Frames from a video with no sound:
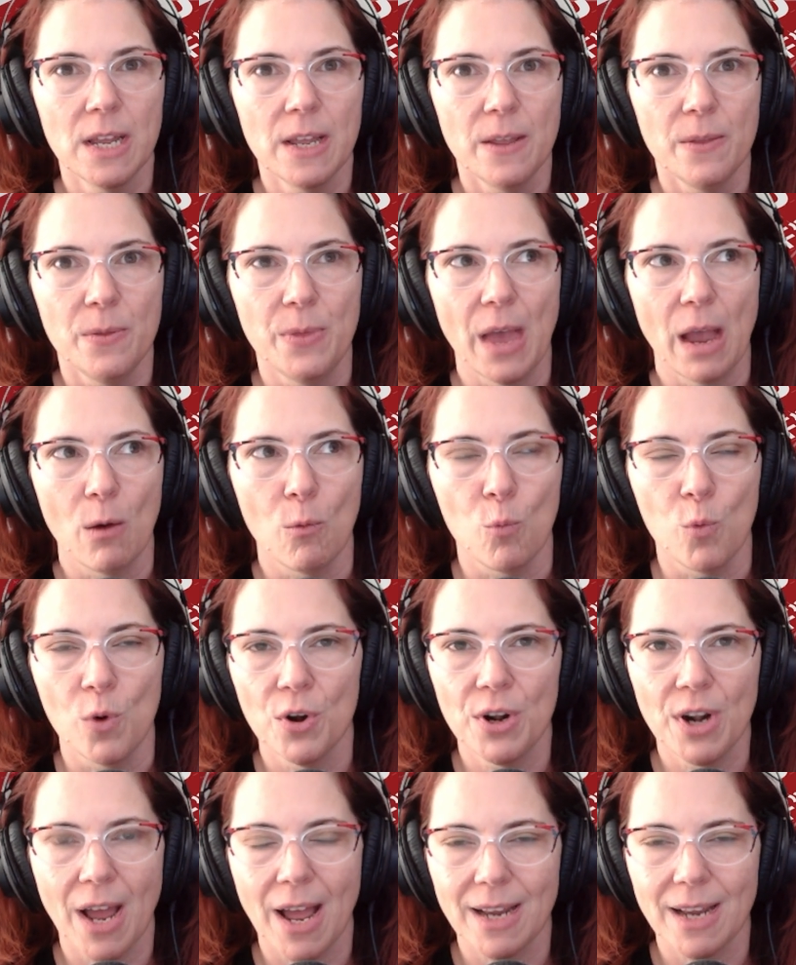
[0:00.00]
that we're
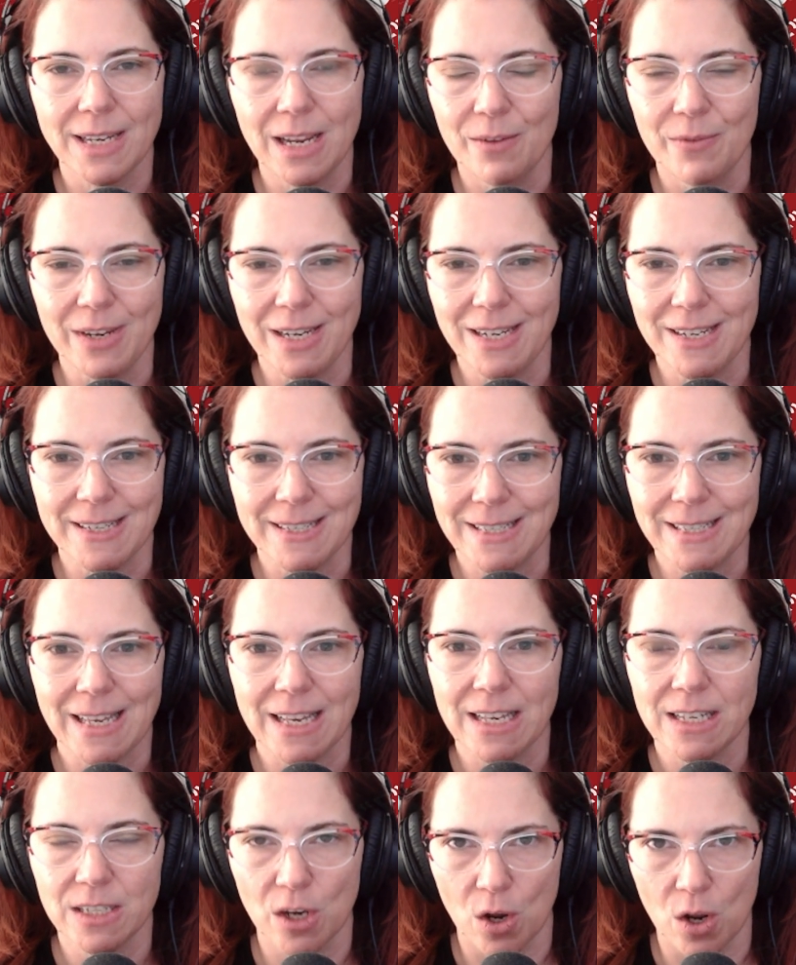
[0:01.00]
not giving
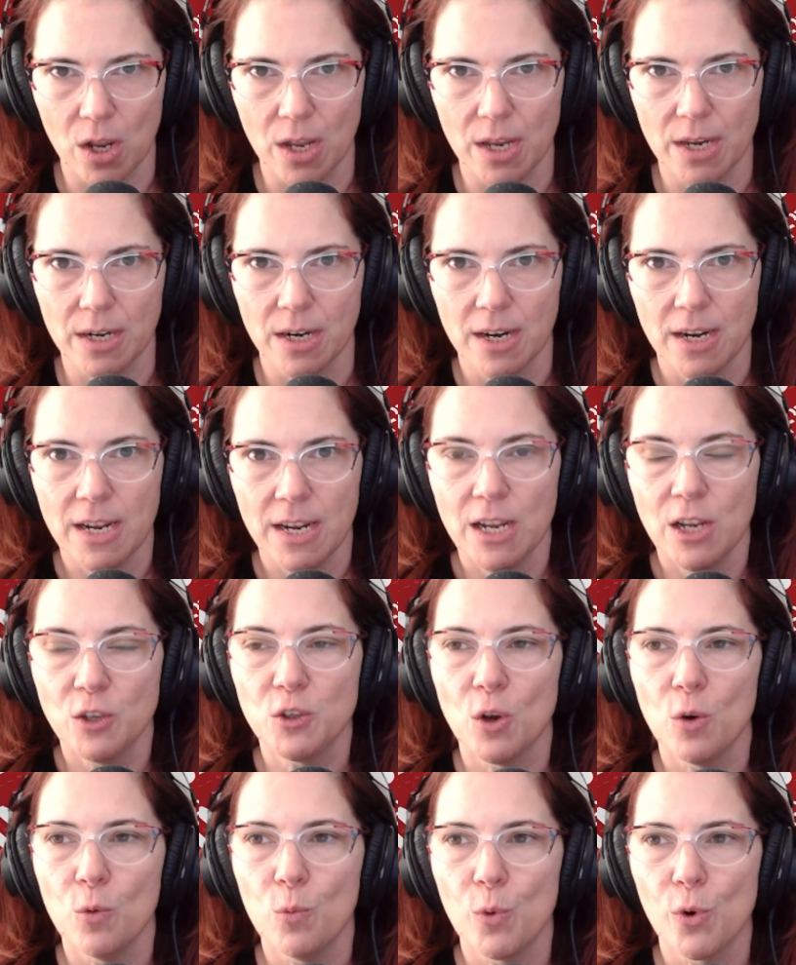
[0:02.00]
consent on.
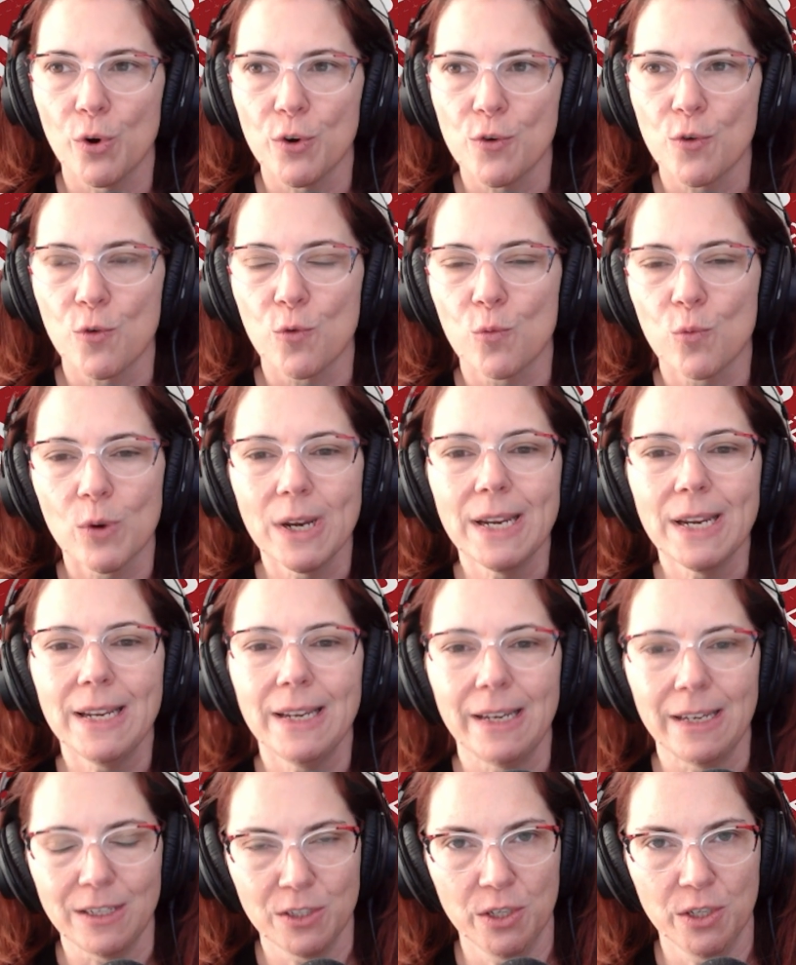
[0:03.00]
So we're
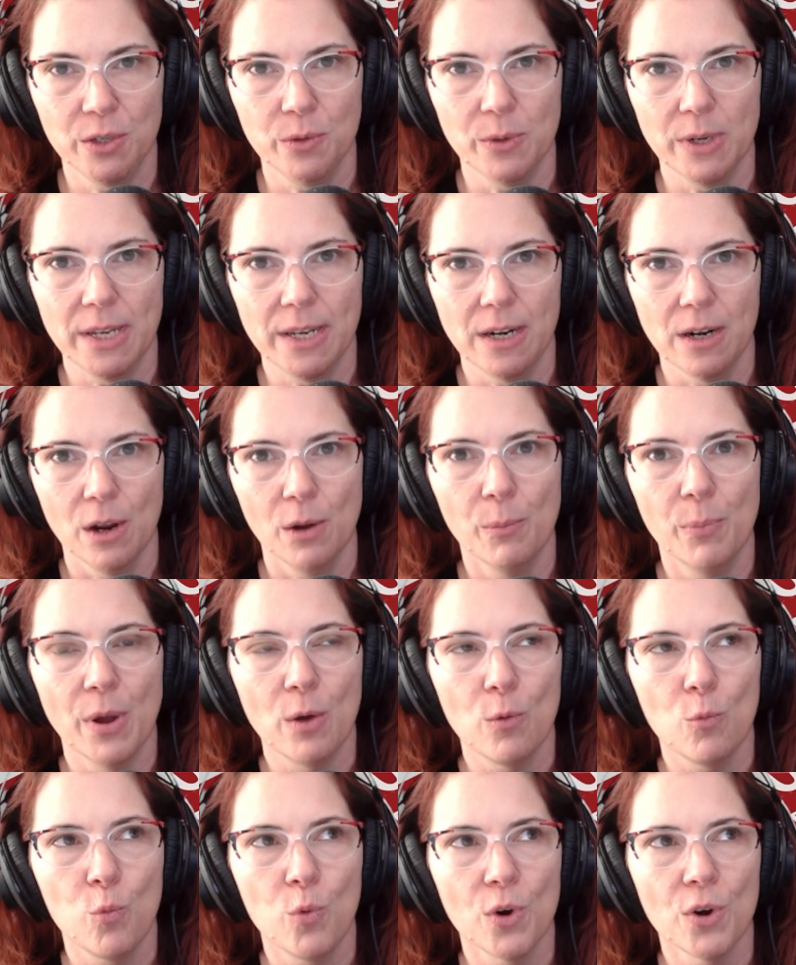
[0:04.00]
agreeing to it,
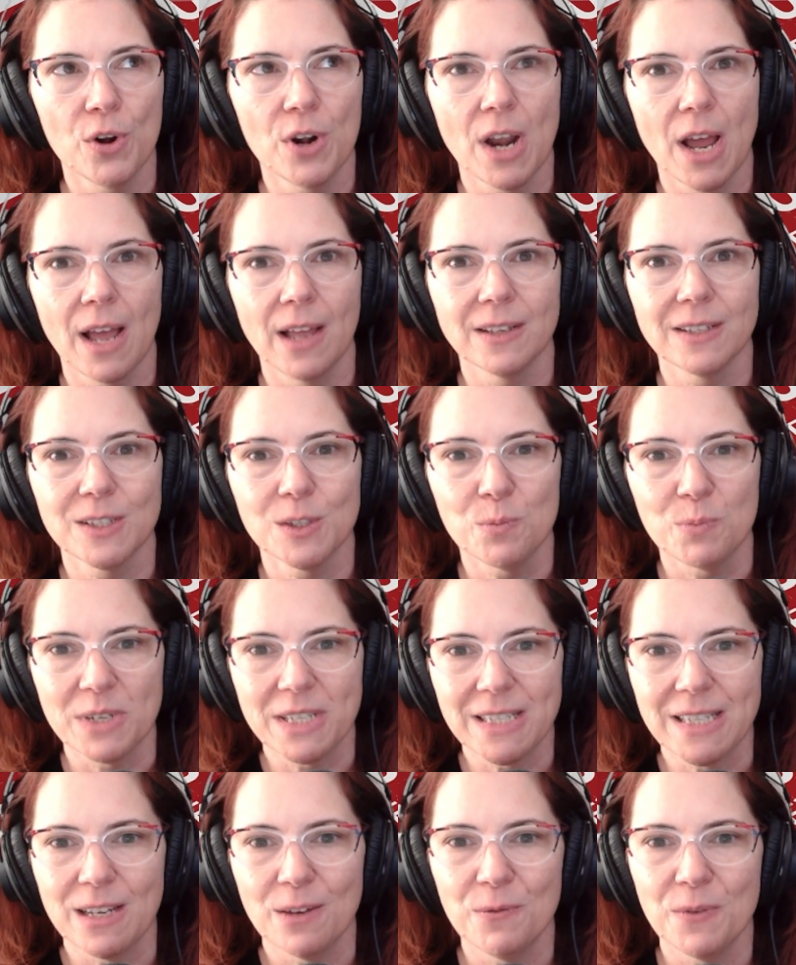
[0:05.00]
but we're not
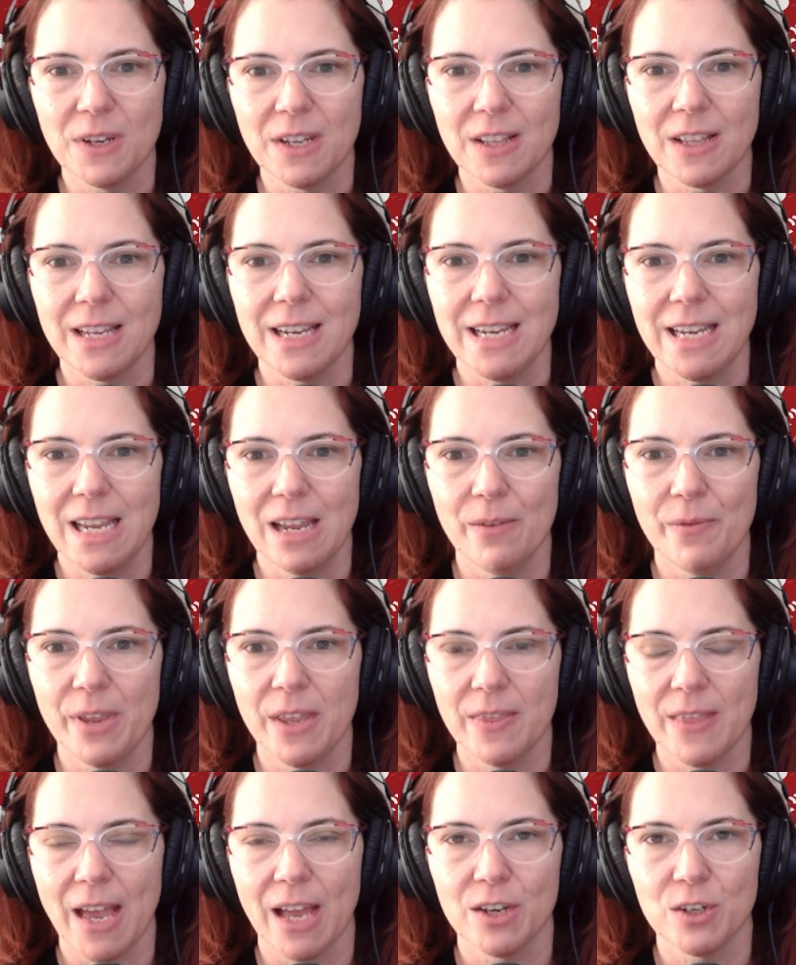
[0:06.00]
specifically
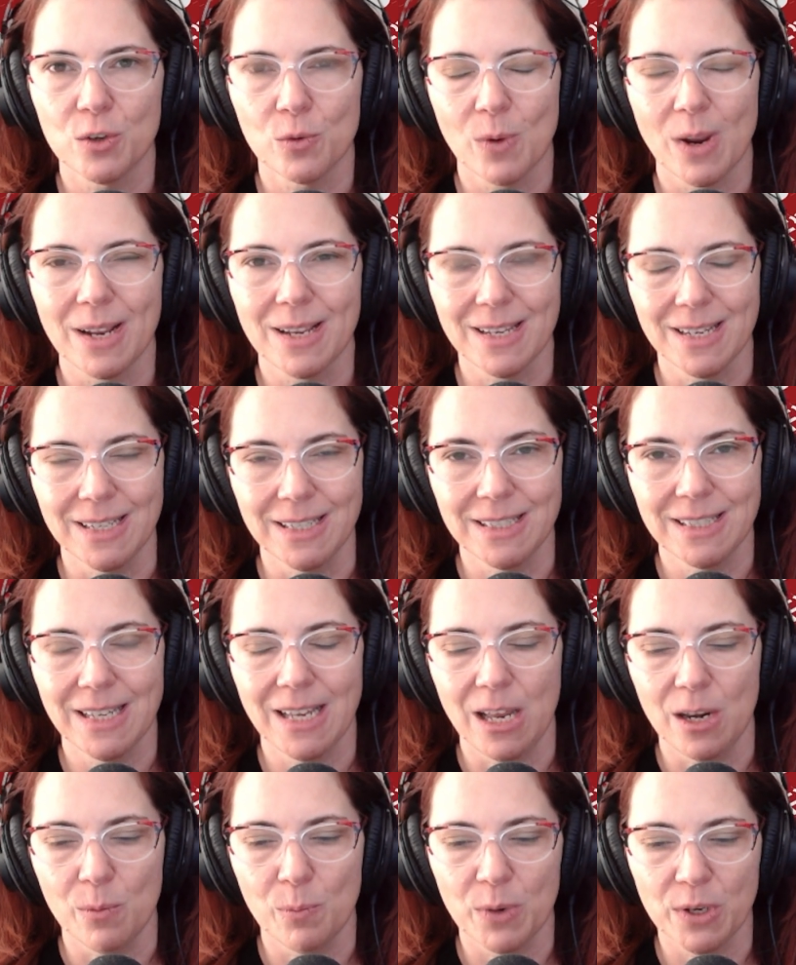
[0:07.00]
giving that direct
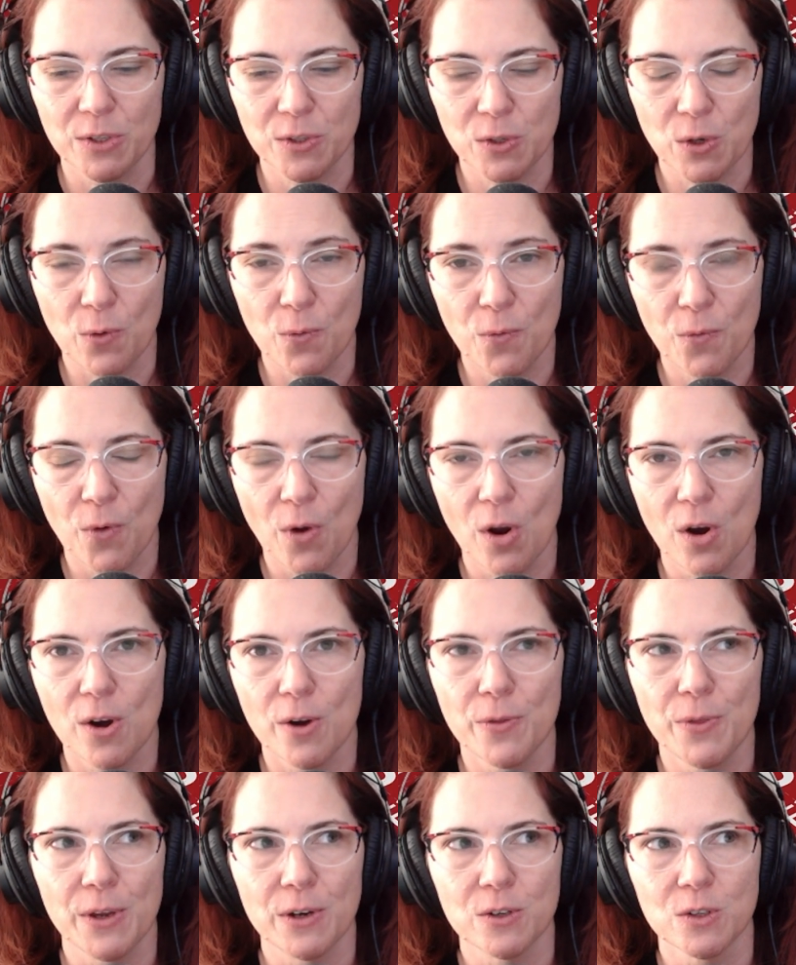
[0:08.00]
consent. But so far,
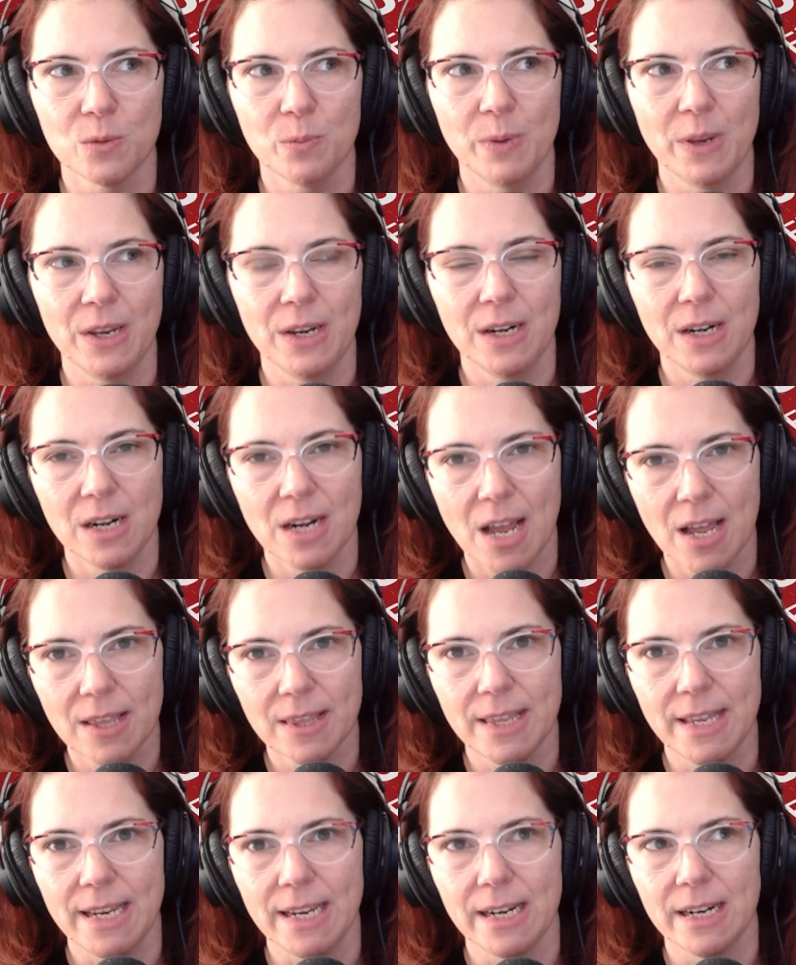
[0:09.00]
there's been
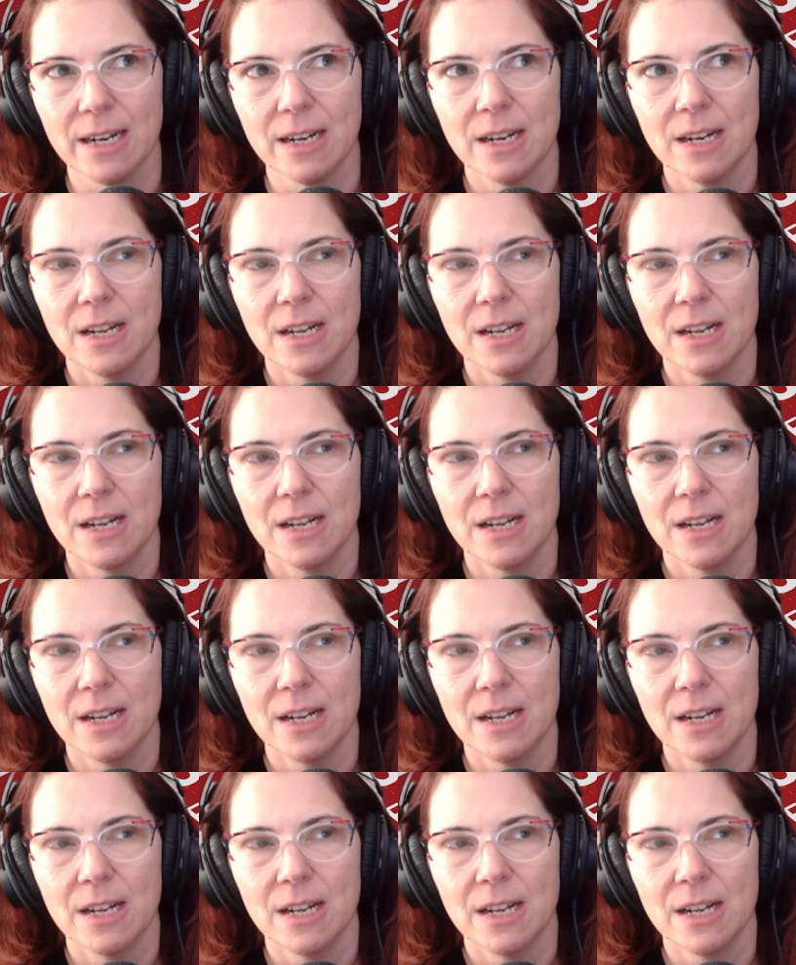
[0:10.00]
nothing